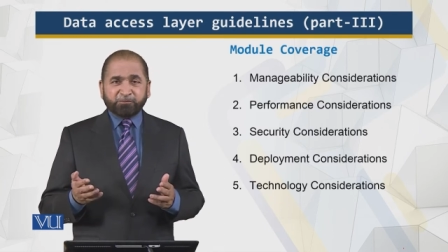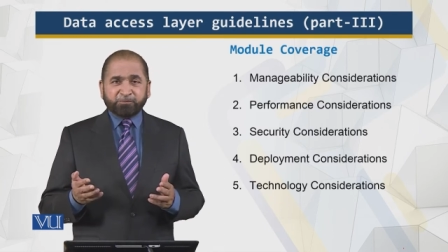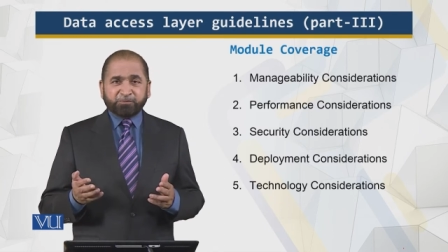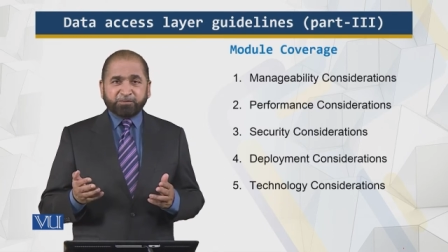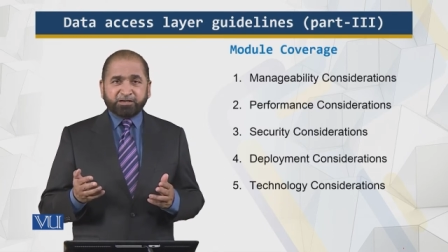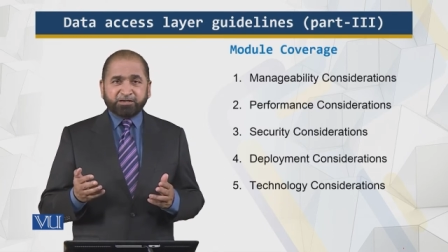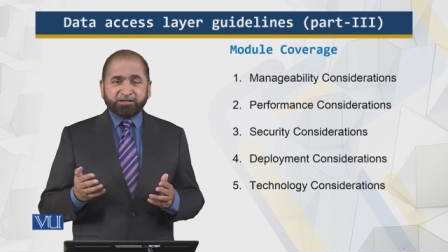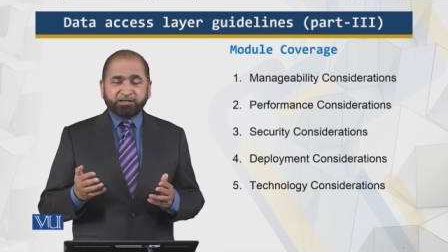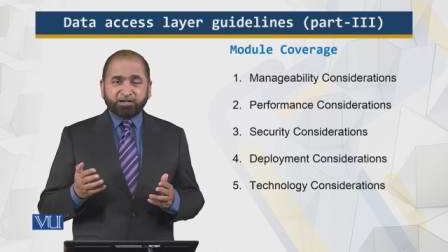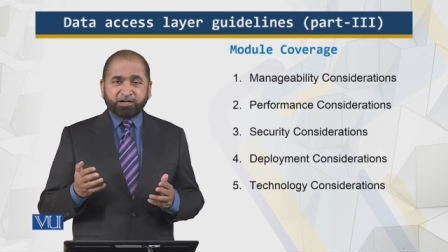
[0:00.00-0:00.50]

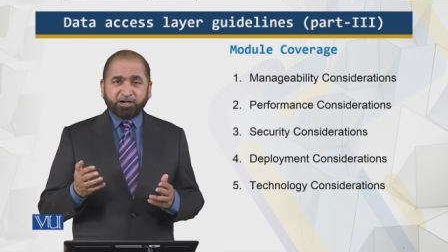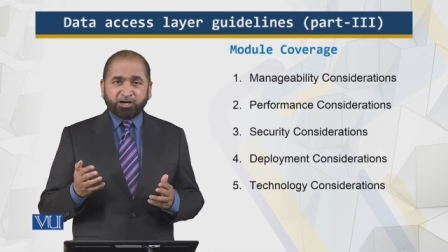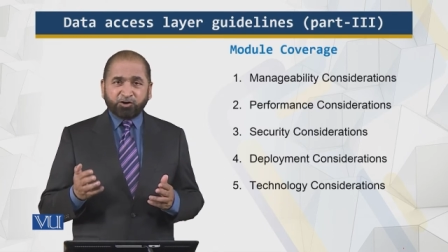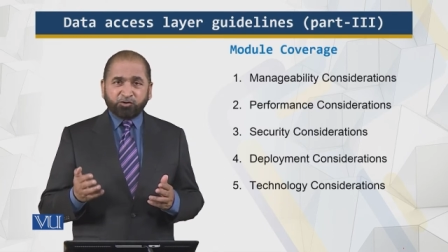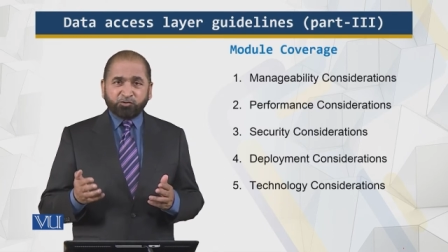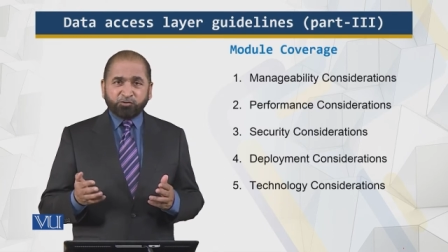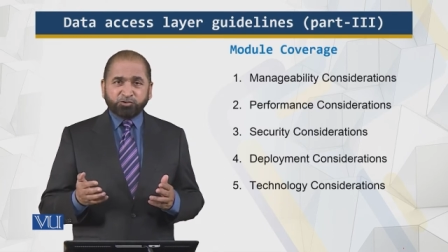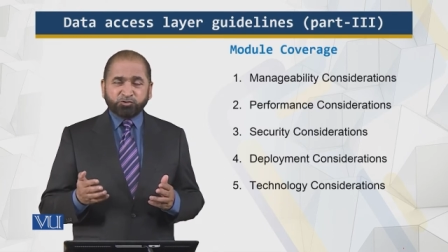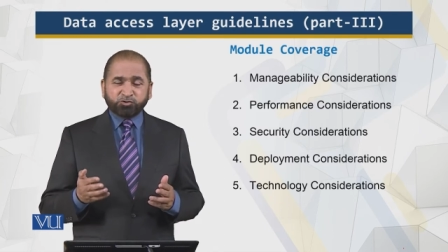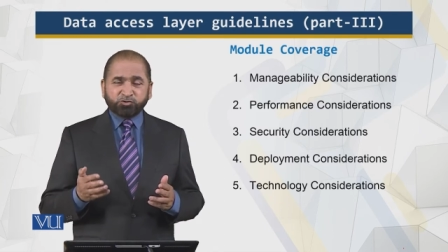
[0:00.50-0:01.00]
that
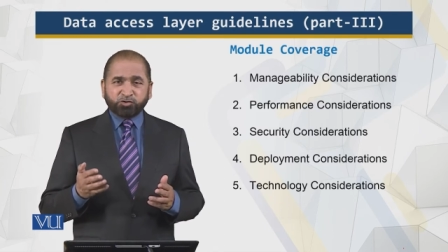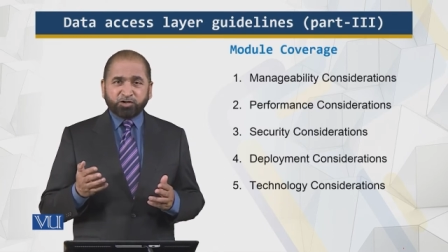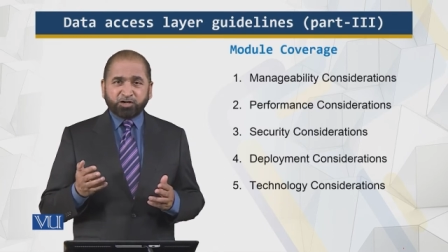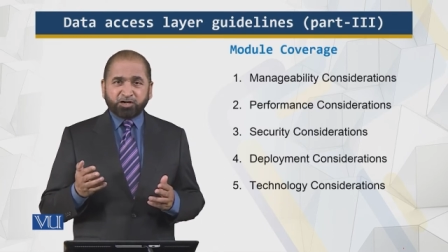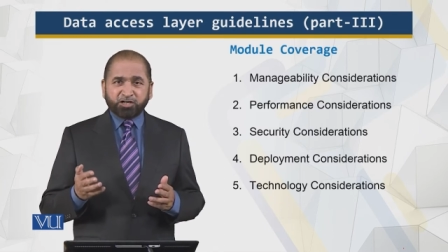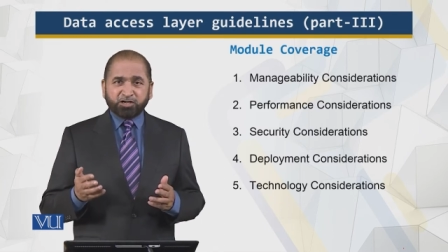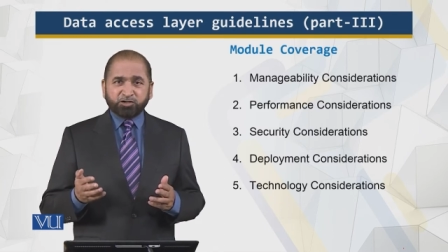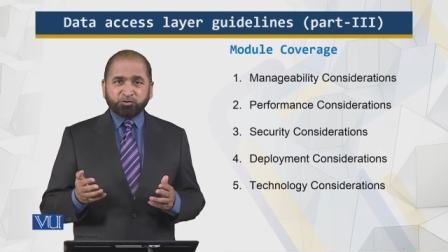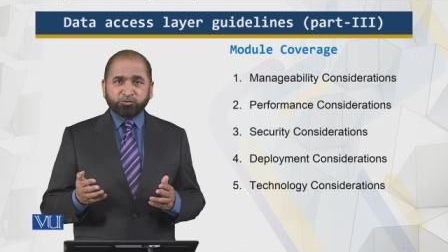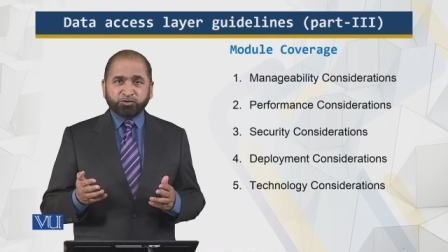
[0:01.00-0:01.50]
how you
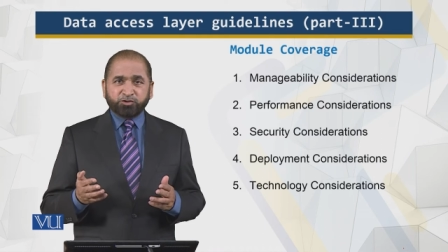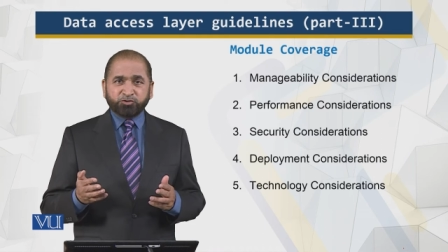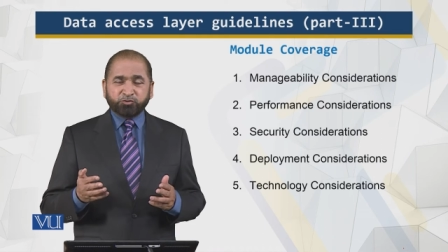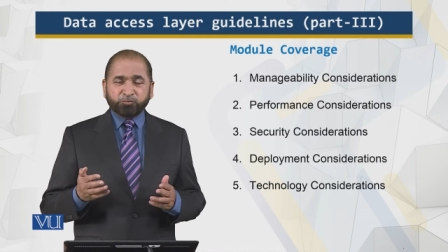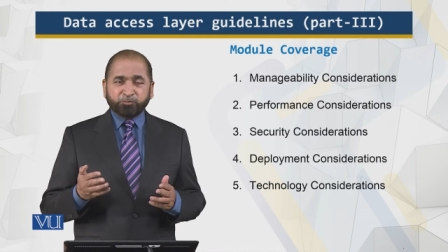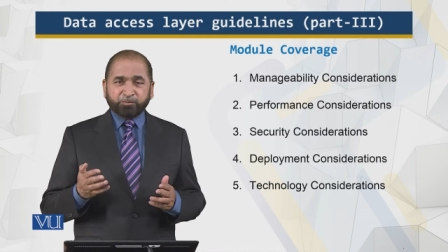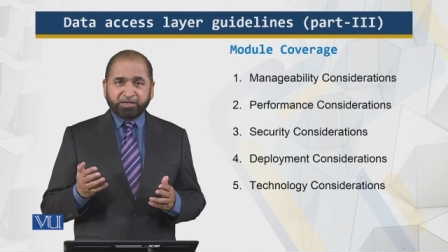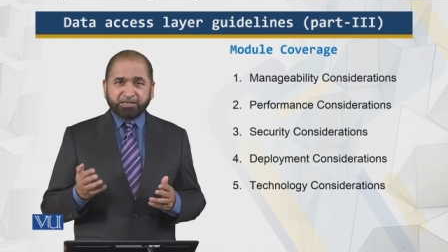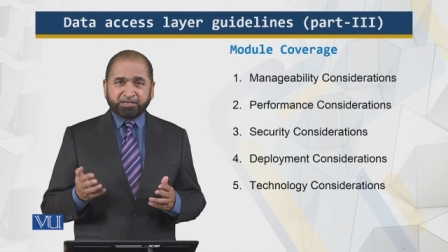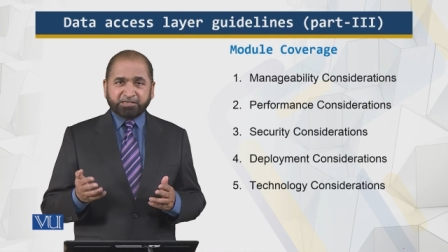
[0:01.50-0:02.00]
are going to
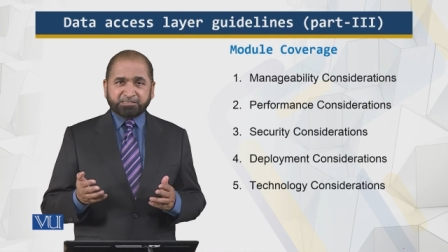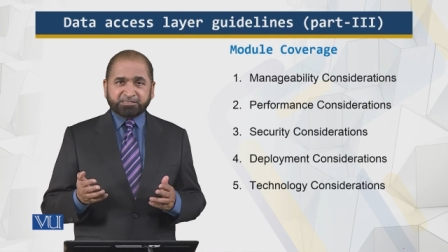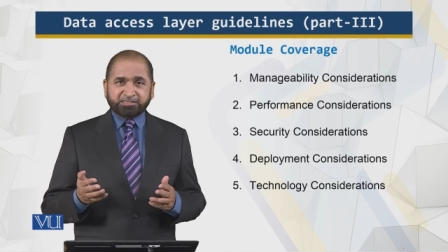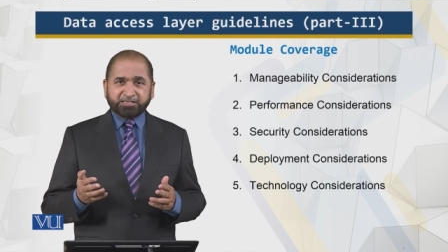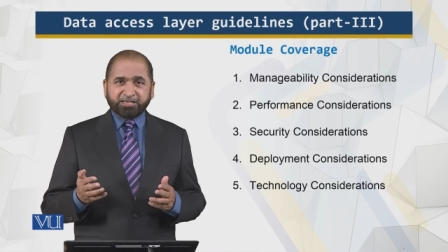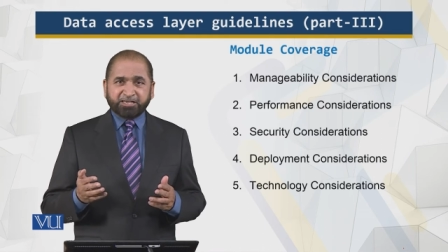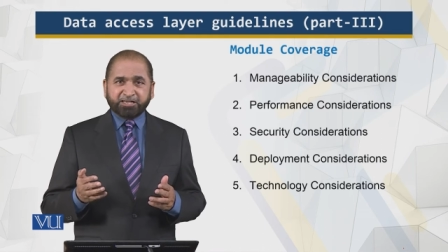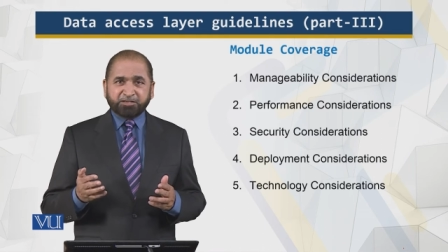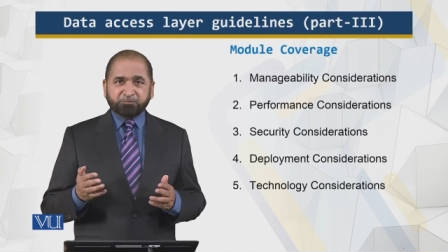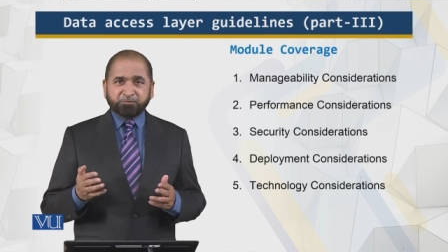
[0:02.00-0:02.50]
manage
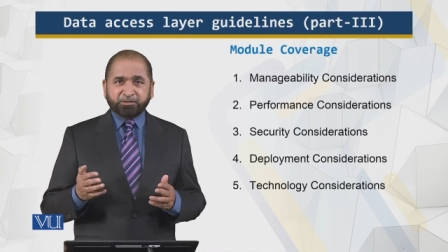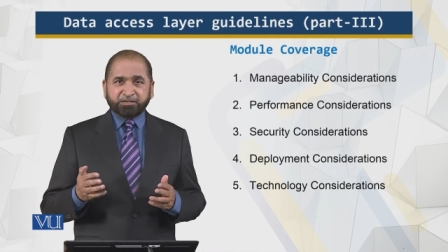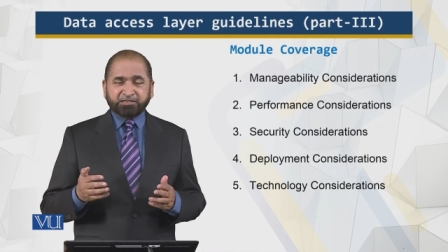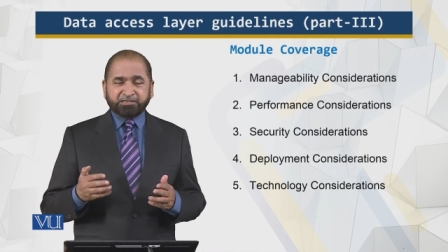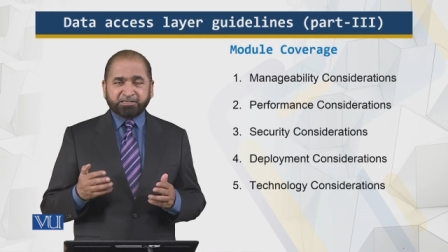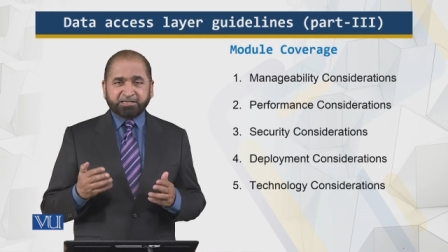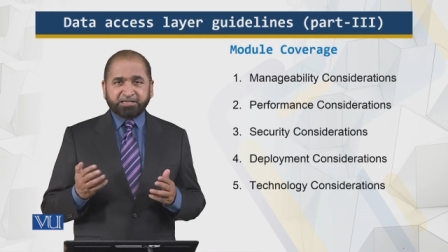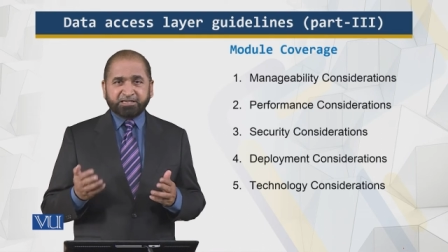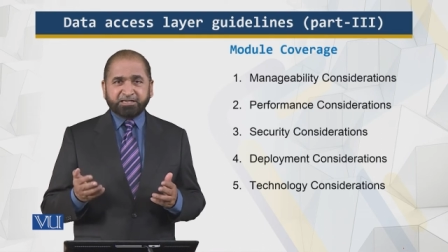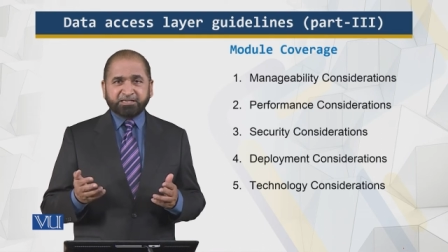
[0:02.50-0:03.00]
and
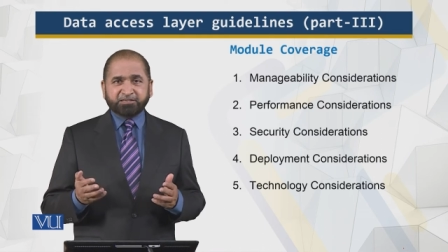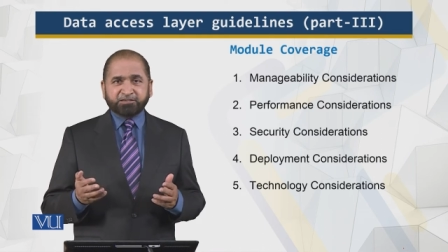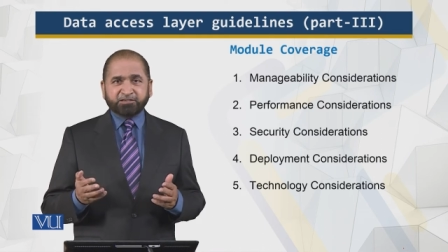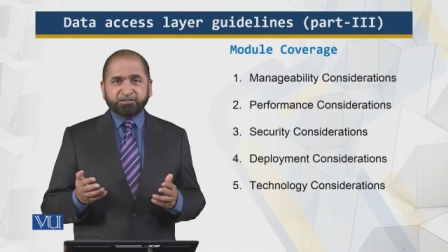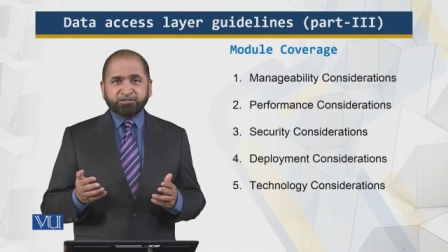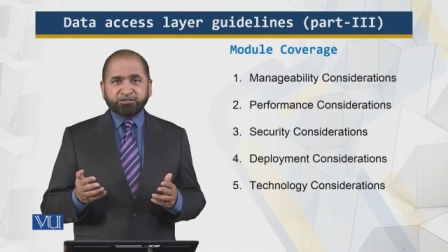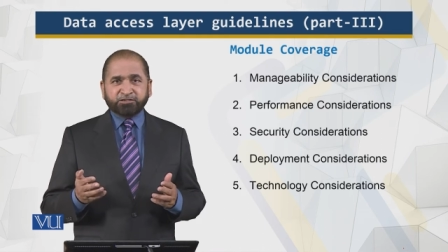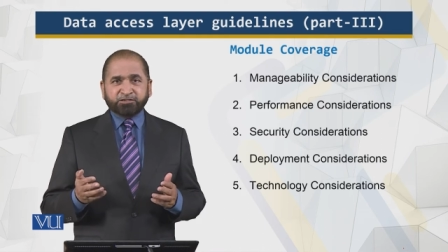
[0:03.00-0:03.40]
maintain